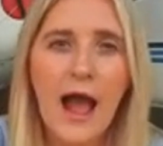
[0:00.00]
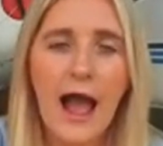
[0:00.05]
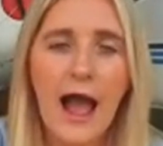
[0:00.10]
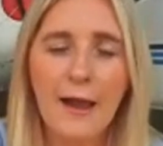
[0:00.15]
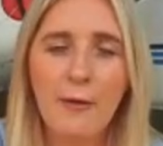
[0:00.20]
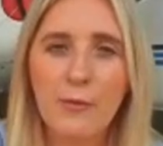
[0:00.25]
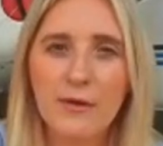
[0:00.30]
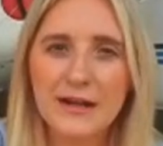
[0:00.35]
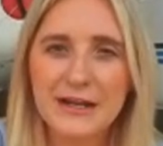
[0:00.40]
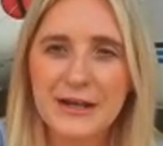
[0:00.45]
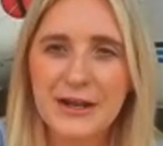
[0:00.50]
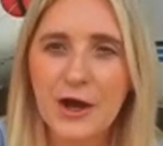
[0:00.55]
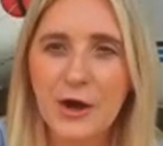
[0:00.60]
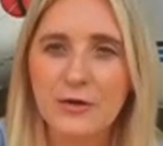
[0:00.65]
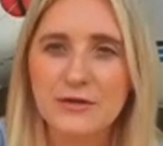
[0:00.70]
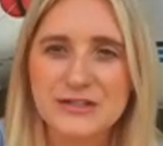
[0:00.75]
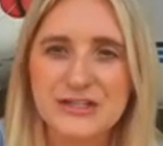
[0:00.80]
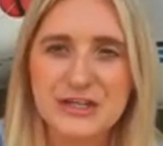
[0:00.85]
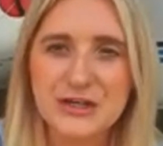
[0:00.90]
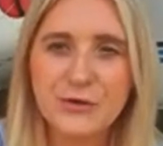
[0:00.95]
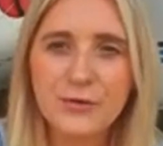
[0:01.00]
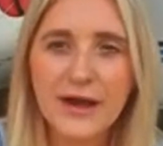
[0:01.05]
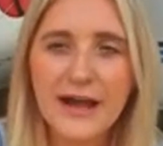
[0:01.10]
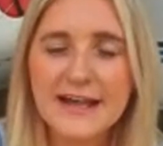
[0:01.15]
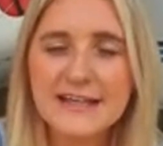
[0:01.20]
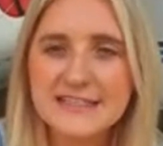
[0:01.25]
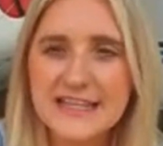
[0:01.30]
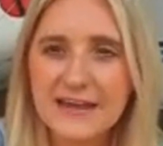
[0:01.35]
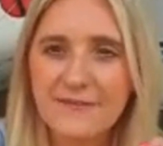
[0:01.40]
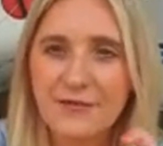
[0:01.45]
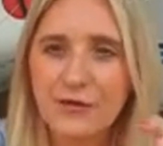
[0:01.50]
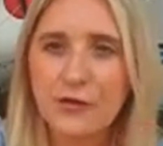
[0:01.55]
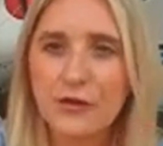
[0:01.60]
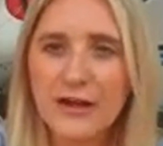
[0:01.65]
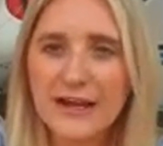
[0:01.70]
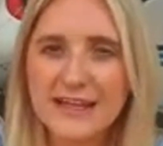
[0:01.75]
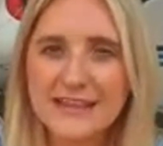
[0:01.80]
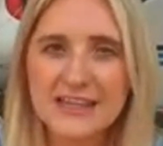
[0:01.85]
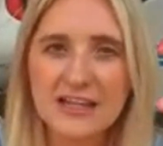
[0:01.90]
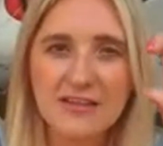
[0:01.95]
I want to know, do you guys, if you
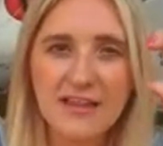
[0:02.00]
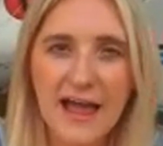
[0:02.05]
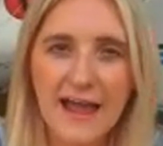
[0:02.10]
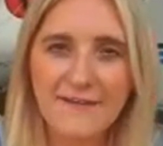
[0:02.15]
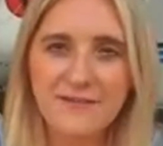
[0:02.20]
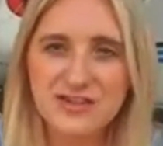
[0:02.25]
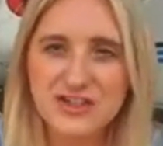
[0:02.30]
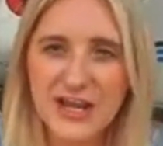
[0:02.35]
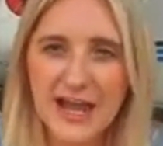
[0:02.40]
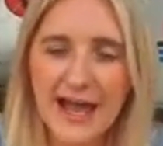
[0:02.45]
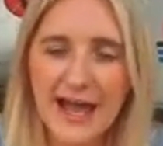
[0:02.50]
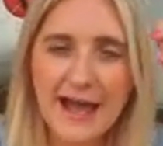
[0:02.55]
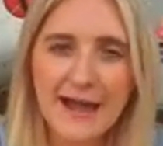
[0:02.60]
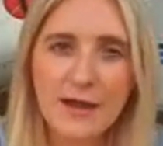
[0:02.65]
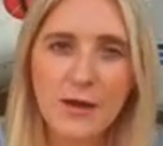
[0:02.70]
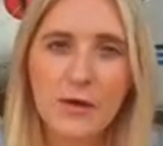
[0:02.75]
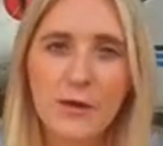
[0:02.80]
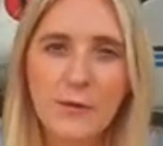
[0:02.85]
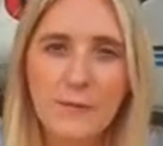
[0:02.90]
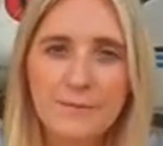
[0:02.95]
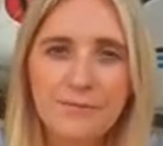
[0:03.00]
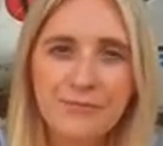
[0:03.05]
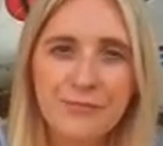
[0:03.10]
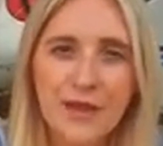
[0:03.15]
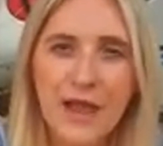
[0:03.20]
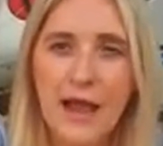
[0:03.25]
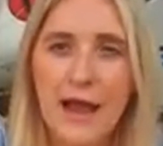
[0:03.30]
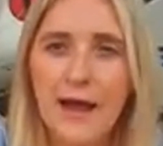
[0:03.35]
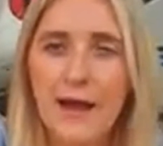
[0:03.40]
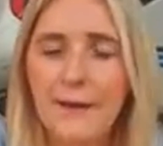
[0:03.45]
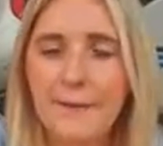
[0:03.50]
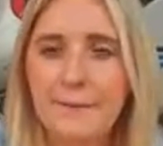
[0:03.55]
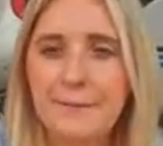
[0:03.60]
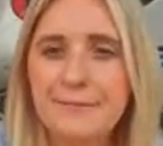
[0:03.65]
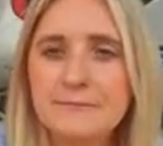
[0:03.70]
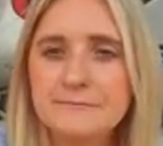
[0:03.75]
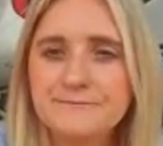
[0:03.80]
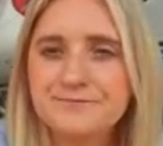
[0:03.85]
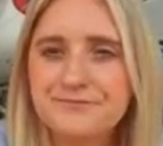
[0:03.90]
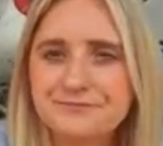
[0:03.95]
look at the live chat,
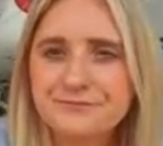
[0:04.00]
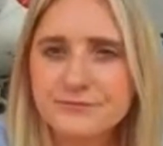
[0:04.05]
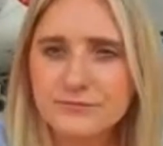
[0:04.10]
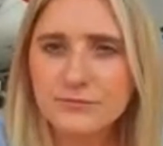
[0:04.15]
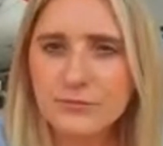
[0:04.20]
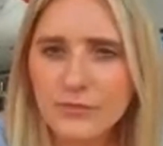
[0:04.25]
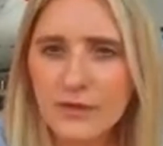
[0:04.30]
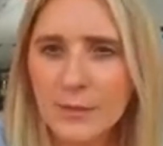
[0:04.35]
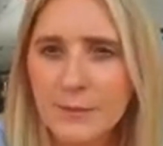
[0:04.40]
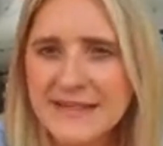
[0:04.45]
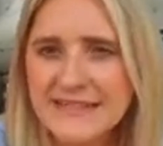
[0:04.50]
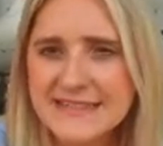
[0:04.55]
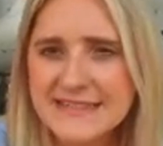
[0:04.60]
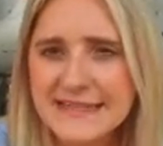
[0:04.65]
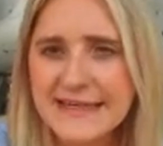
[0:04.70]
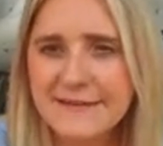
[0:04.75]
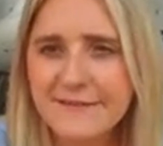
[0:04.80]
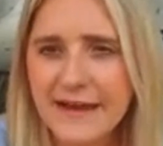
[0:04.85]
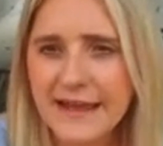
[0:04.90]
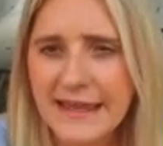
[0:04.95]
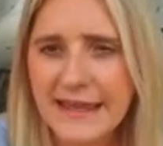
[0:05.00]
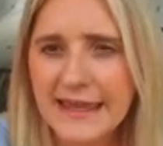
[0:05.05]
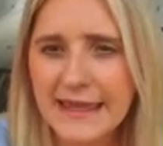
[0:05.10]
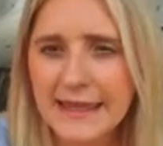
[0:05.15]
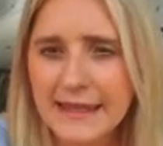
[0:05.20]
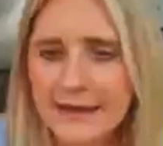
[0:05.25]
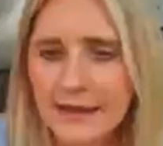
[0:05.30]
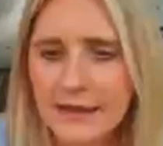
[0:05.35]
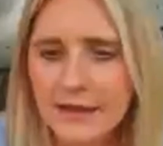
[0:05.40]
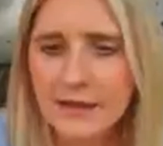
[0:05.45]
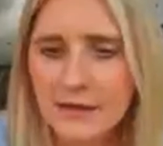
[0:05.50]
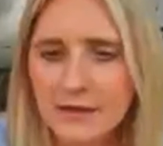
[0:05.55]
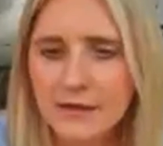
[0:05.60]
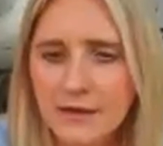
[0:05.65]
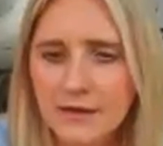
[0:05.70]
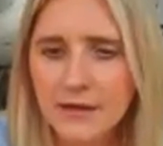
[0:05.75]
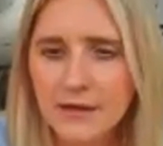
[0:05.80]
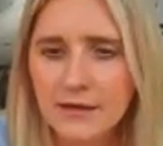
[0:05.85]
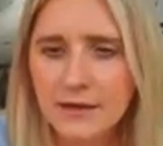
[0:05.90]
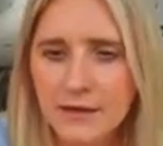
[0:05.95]
let me see if I can
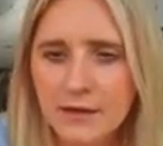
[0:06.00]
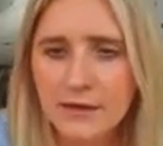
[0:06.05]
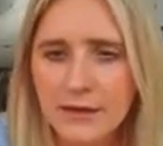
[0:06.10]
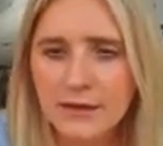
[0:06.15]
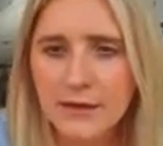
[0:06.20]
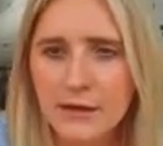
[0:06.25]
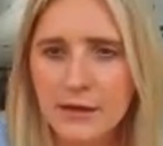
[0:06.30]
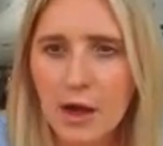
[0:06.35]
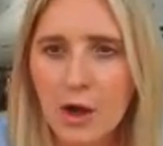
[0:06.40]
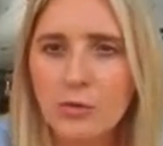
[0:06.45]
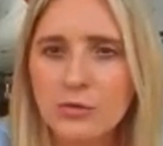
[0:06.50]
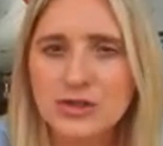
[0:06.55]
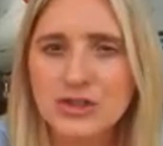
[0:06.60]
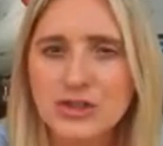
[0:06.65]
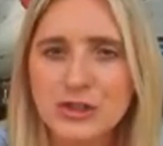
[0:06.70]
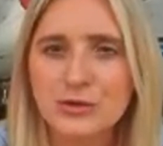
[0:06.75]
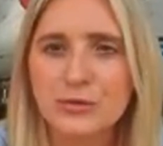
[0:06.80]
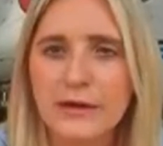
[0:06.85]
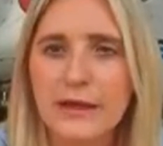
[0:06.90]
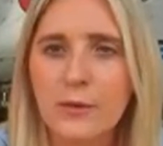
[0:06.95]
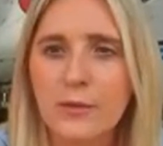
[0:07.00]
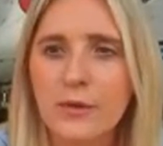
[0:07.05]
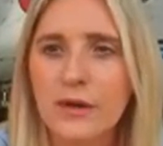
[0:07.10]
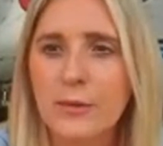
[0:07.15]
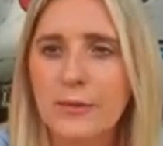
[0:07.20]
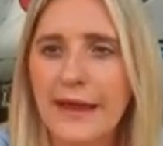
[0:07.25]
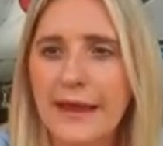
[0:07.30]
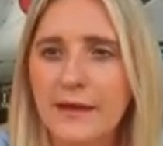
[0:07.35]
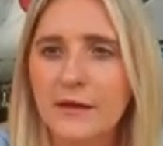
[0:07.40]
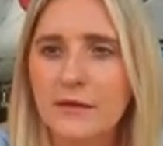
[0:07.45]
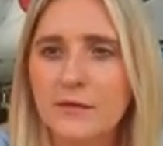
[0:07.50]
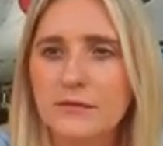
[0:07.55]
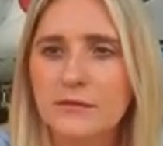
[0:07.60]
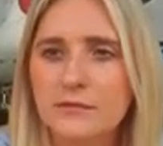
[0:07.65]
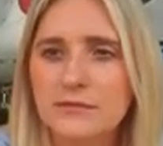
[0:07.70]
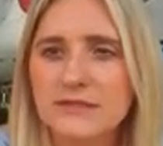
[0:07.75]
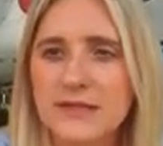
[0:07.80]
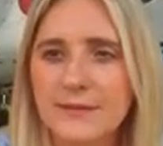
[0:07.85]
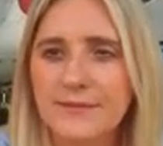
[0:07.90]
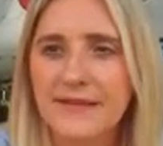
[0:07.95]
Oh, shoot, it went away.
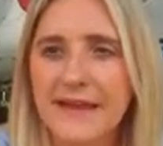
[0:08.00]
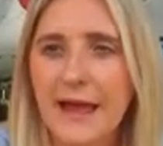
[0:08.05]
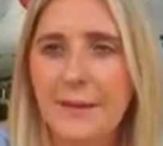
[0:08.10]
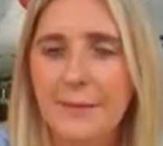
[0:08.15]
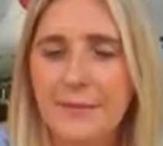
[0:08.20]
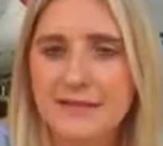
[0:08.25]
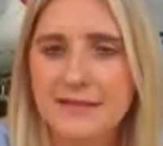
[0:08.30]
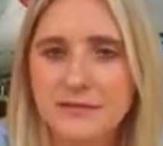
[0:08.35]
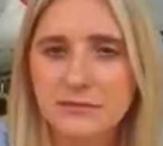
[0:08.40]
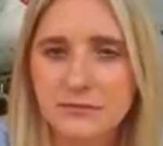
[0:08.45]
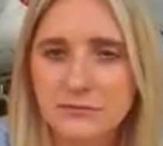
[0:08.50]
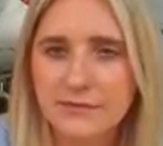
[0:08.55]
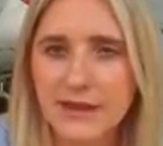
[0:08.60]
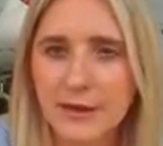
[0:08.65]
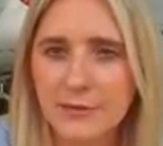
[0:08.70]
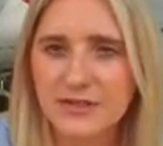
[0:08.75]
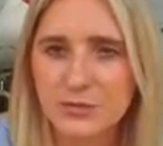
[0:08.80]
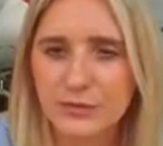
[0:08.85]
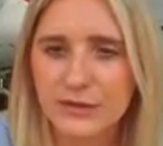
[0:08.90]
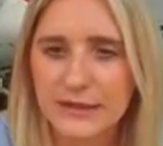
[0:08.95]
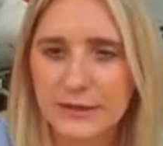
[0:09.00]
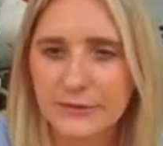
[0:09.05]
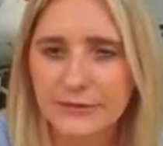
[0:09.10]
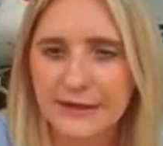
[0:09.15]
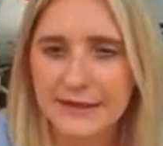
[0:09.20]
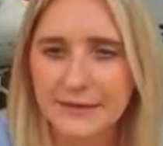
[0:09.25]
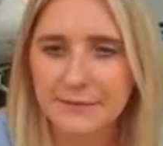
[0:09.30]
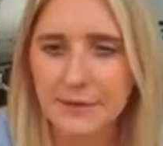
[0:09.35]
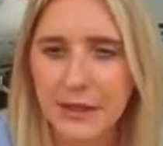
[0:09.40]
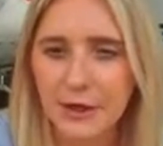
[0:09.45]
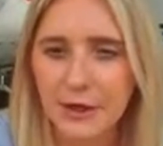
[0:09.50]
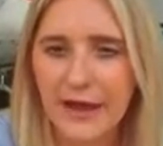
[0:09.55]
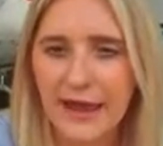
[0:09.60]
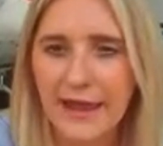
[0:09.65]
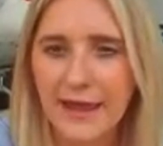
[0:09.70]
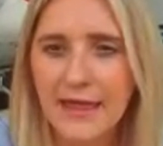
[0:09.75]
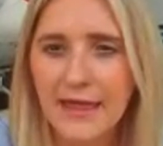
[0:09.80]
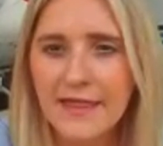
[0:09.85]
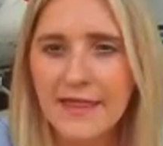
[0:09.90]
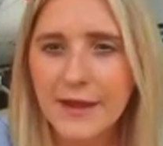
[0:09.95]
Something happened. That was really random. Okay,
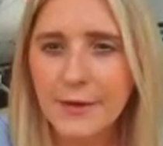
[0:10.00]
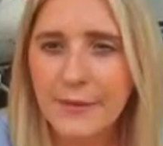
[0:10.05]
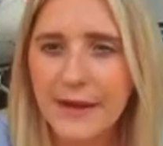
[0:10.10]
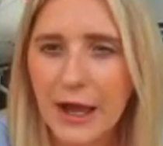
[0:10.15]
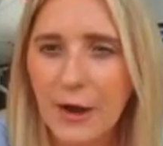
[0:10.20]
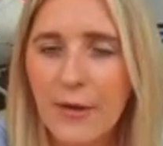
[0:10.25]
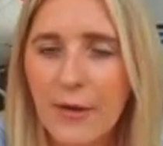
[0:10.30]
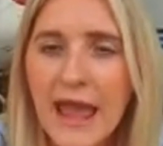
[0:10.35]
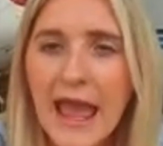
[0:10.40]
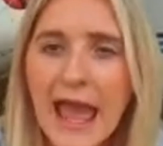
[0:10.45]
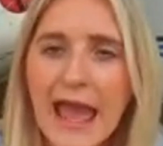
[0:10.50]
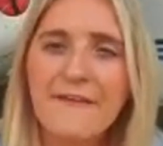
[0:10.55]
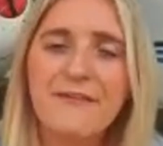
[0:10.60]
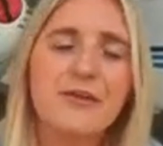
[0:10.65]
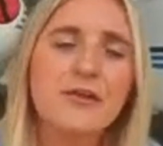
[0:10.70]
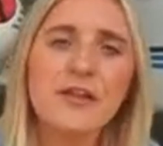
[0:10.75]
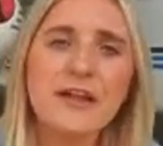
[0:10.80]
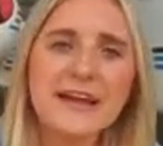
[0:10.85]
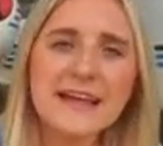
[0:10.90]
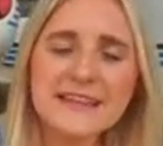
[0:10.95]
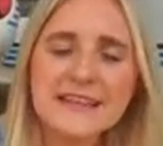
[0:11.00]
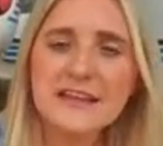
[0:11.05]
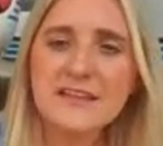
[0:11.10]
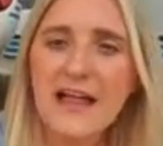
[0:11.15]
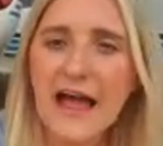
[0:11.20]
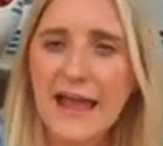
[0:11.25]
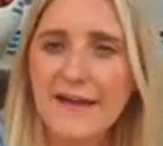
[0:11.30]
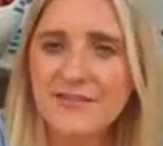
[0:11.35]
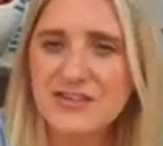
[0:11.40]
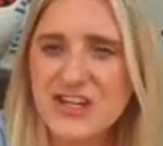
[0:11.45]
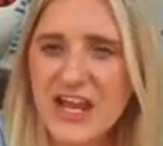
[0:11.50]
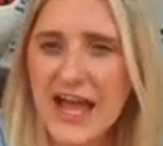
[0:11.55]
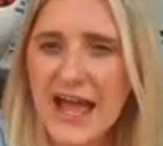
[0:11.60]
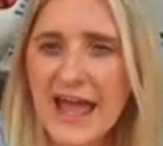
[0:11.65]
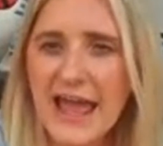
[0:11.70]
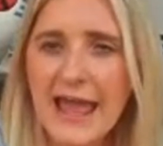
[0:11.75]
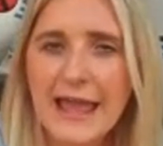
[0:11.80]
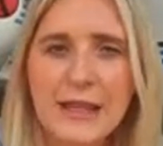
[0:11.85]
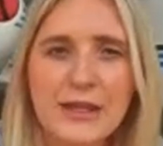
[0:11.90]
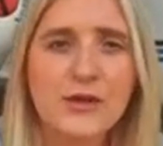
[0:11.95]
there we go. If you look at the live
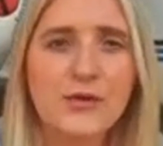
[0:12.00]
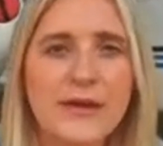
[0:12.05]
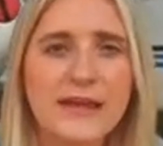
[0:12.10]
chat and you